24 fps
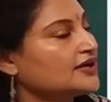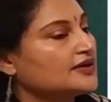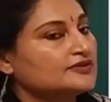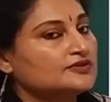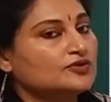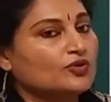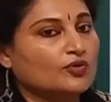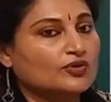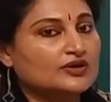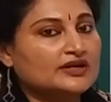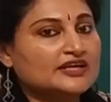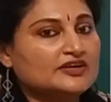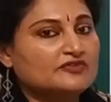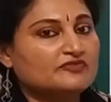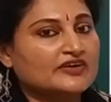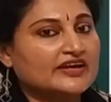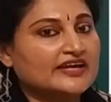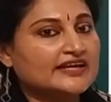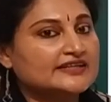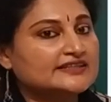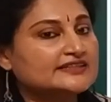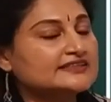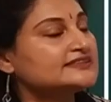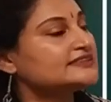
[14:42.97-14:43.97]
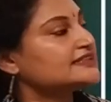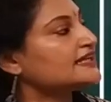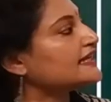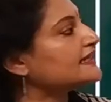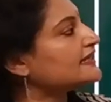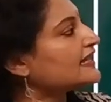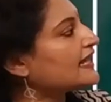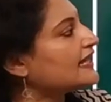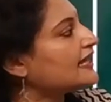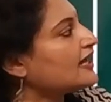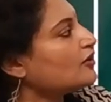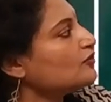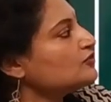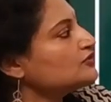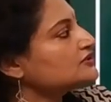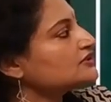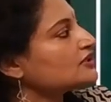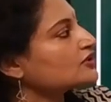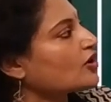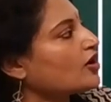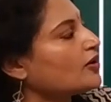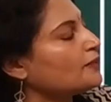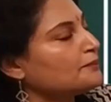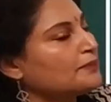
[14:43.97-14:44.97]
The only way it is, it allows
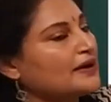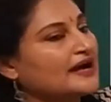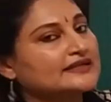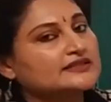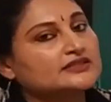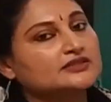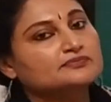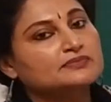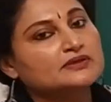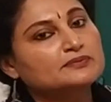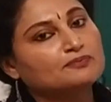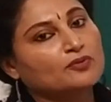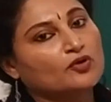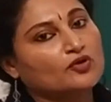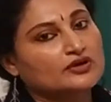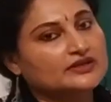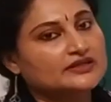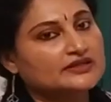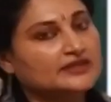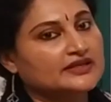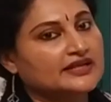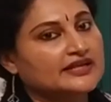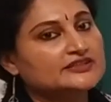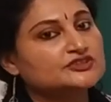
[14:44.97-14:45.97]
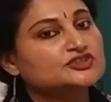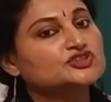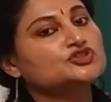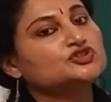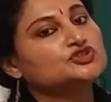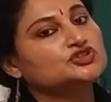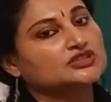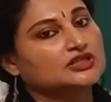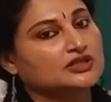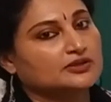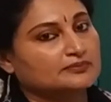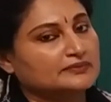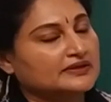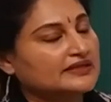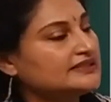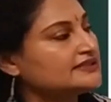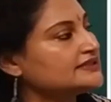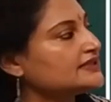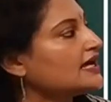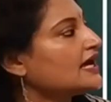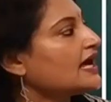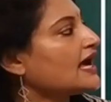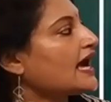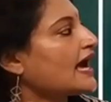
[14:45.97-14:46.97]
the compatible pollen grains to
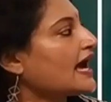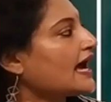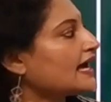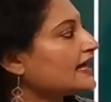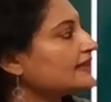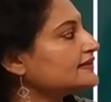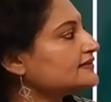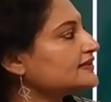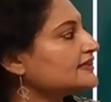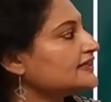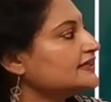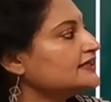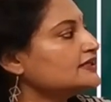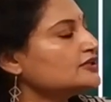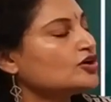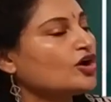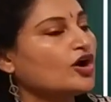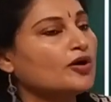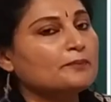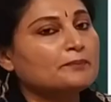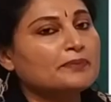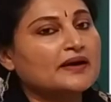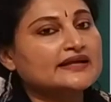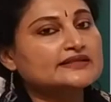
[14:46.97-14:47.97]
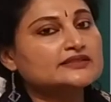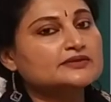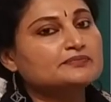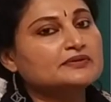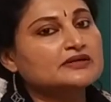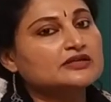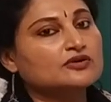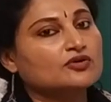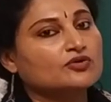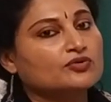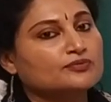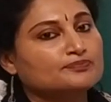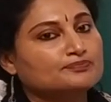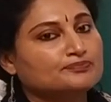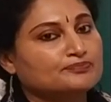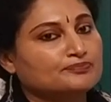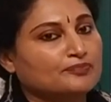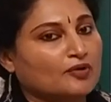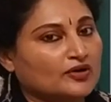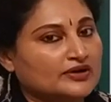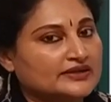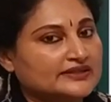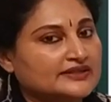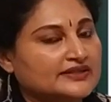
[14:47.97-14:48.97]
germinate and the incompatible
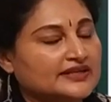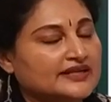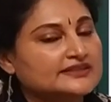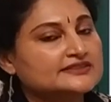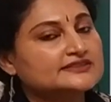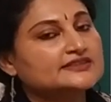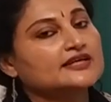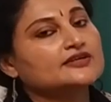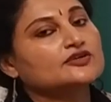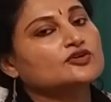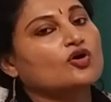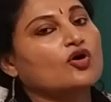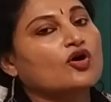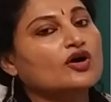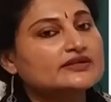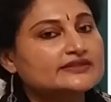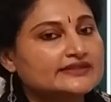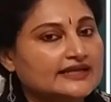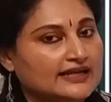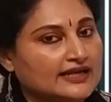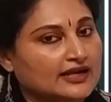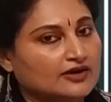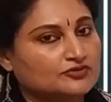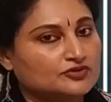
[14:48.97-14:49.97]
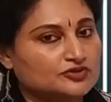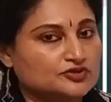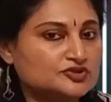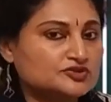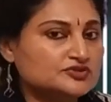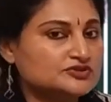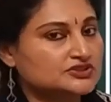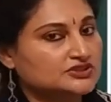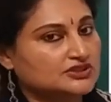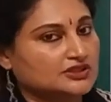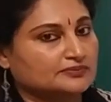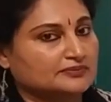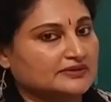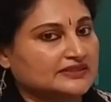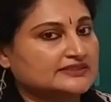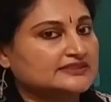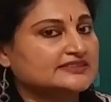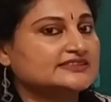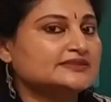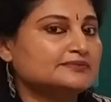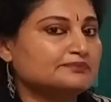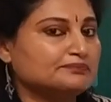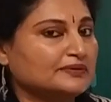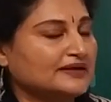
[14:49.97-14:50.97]
pollen grains are not allowed to germinate.
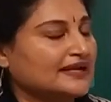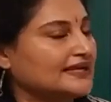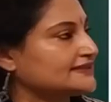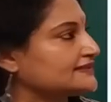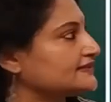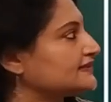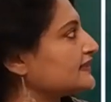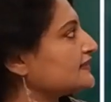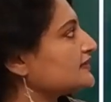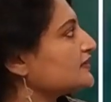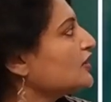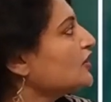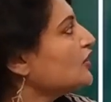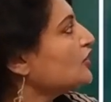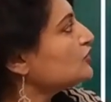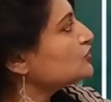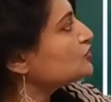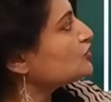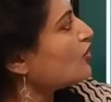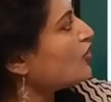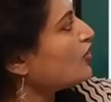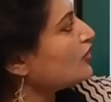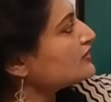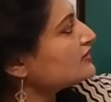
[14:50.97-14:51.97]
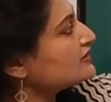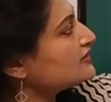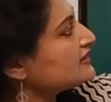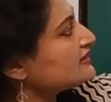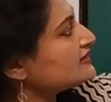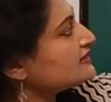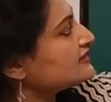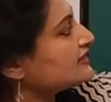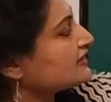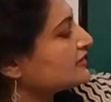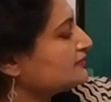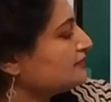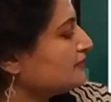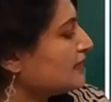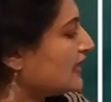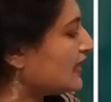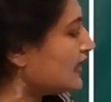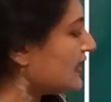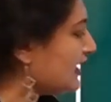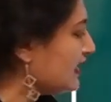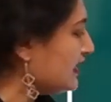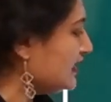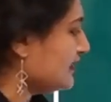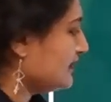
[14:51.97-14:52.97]
Simple as that. So on this
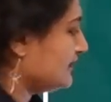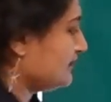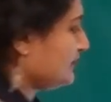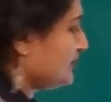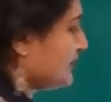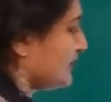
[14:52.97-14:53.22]
stigma,